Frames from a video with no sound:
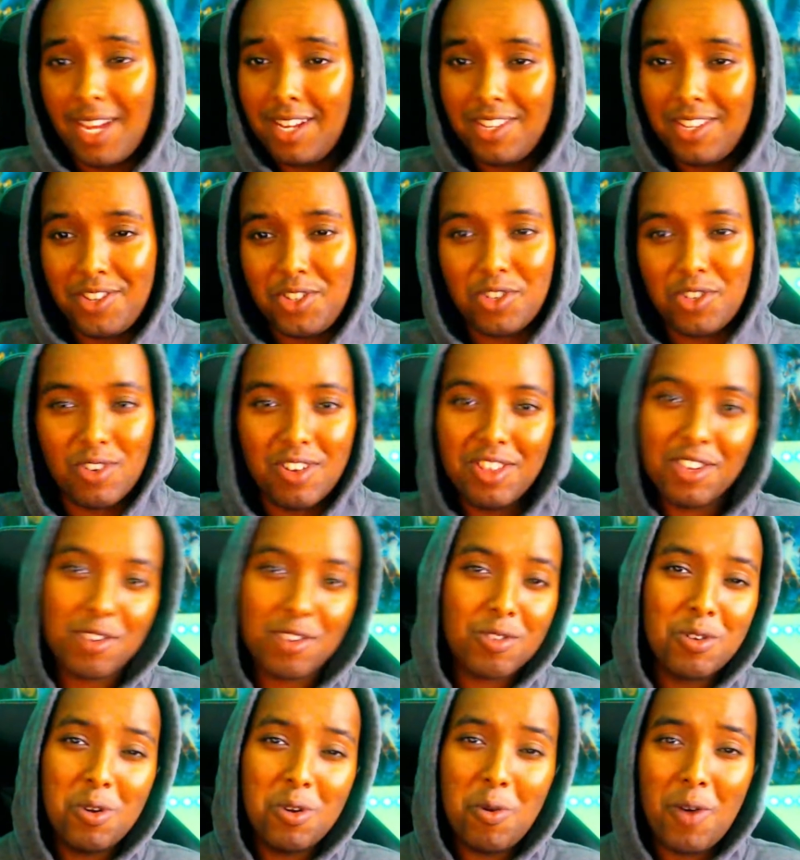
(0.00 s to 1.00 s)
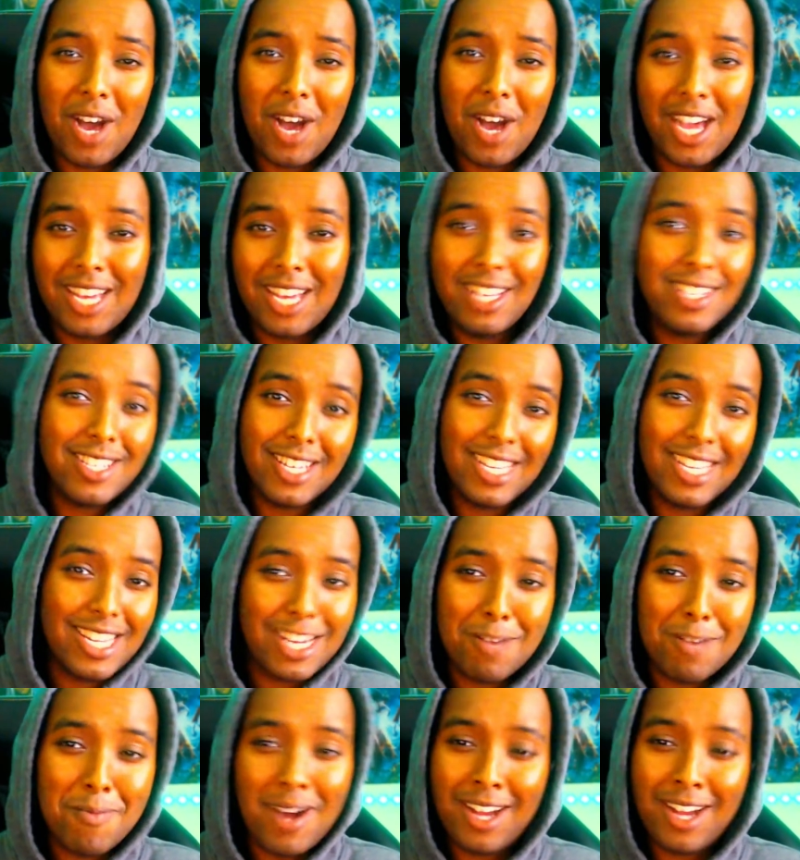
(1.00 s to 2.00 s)
Just join the crew, Weisz. Like,
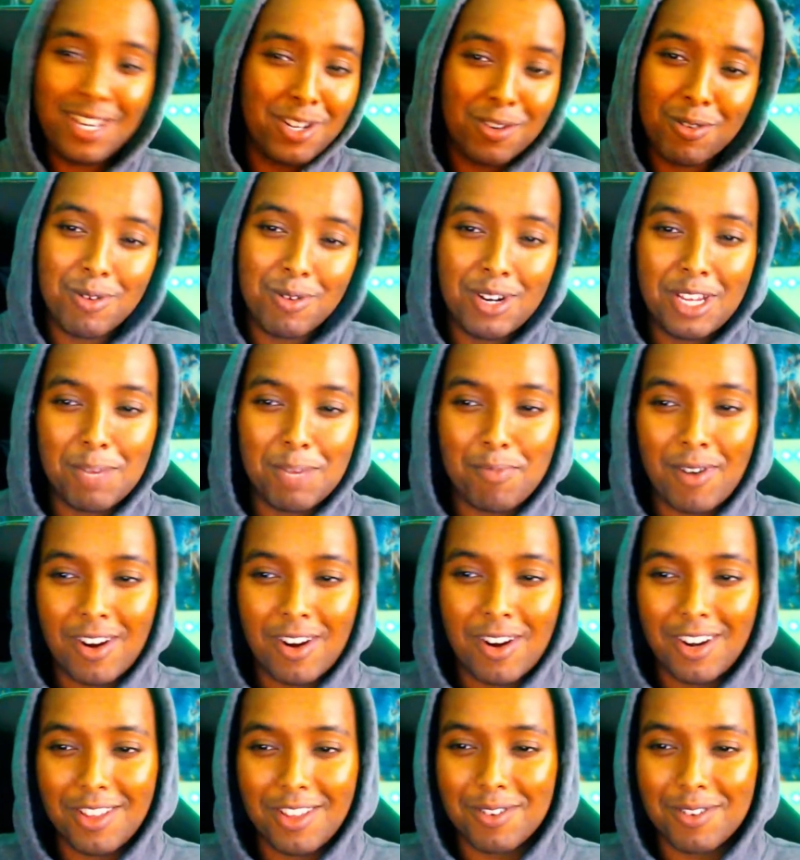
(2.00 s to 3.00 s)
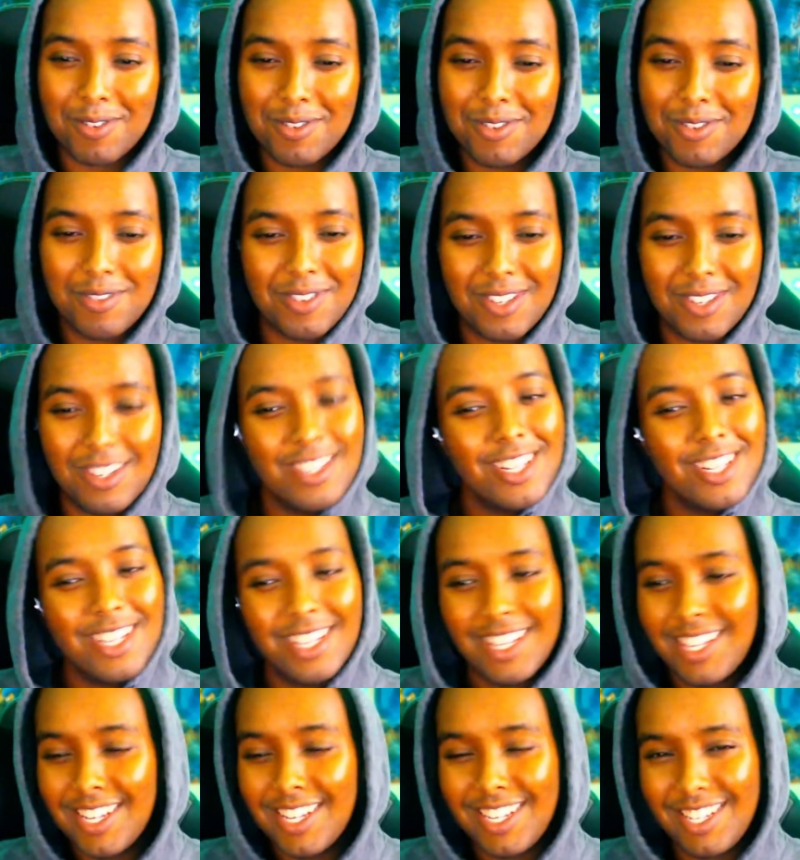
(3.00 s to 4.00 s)
come on, you're already a part of the crew.
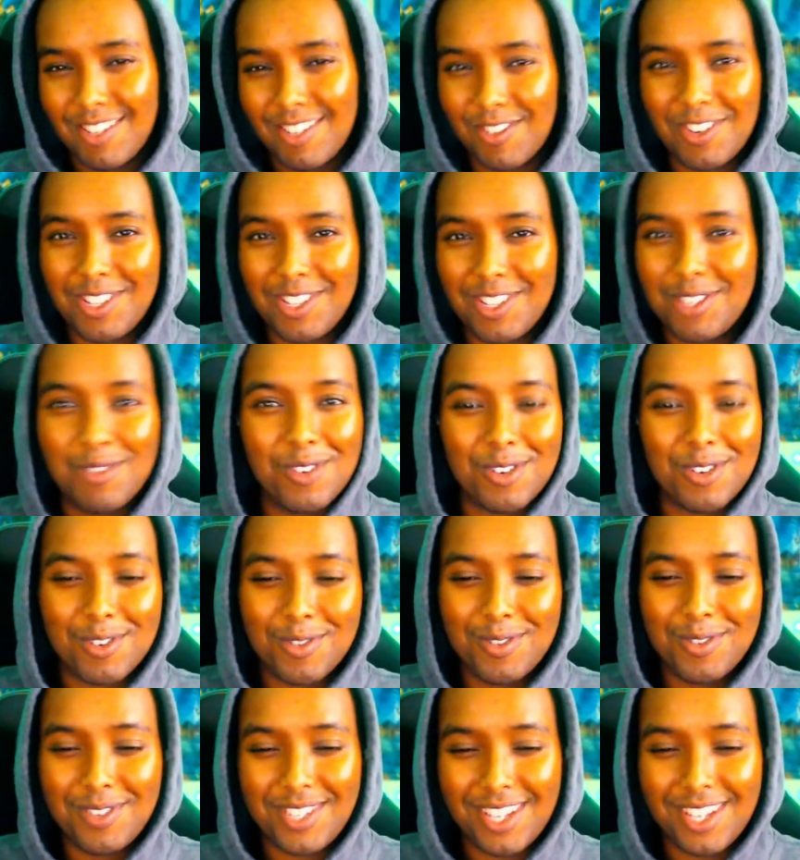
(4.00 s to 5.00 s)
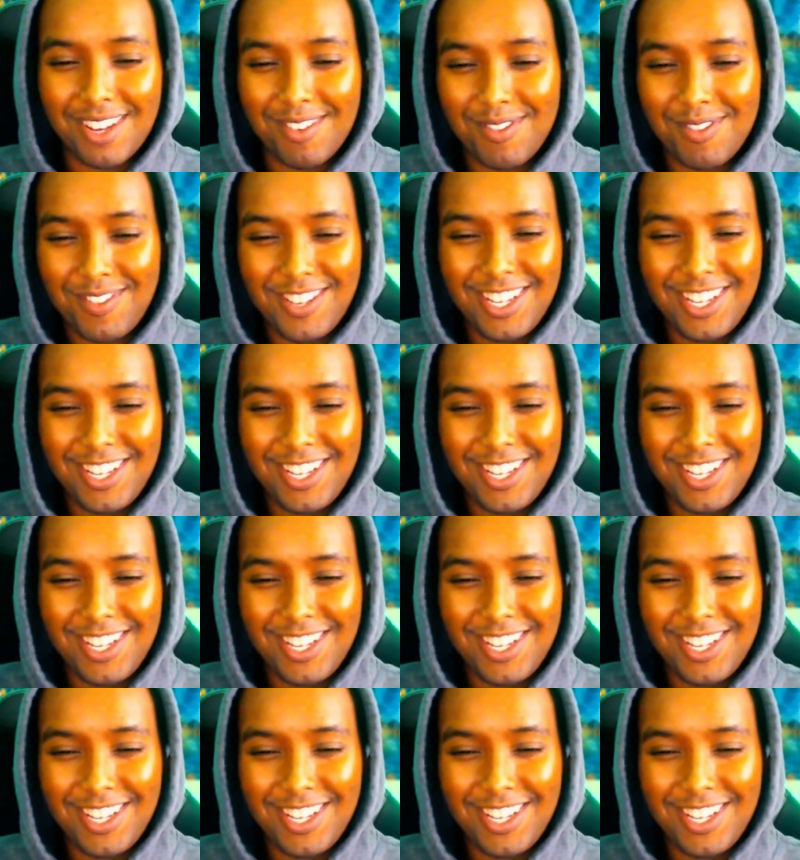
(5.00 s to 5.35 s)
You're already doing crew stuff.